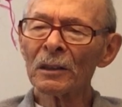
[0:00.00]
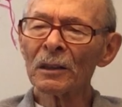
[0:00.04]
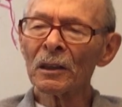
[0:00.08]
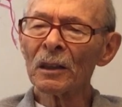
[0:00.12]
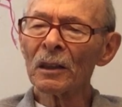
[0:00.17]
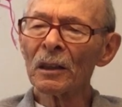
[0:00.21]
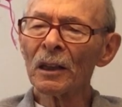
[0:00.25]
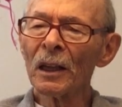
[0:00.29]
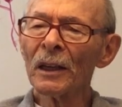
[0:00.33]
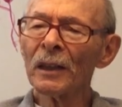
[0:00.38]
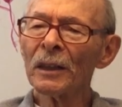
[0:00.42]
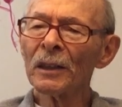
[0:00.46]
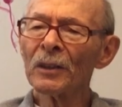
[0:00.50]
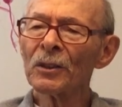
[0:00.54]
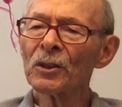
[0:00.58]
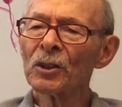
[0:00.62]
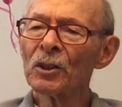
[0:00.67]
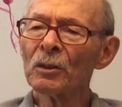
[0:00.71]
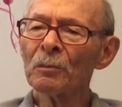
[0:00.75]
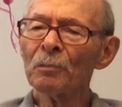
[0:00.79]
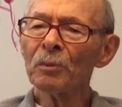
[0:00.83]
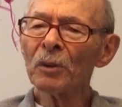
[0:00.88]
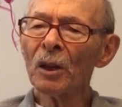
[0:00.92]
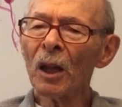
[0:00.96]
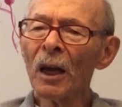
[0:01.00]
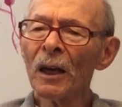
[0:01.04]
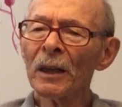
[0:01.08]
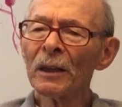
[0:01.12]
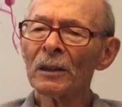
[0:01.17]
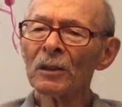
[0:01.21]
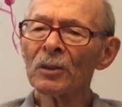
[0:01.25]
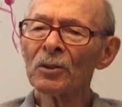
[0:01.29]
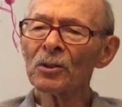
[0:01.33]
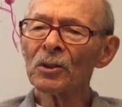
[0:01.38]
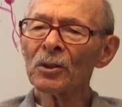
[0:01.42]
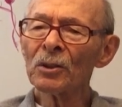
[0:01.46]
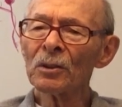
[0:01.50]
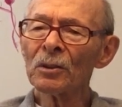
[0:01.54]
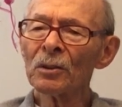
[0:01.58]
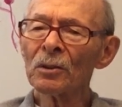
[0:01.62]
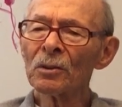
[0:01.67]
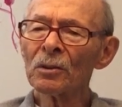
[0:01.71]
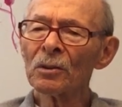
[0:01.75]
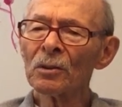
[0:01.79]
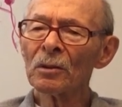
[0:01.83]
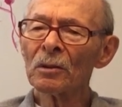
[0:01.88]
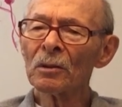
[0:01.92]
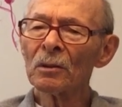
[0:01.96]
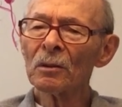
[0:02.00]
At the latest appliances,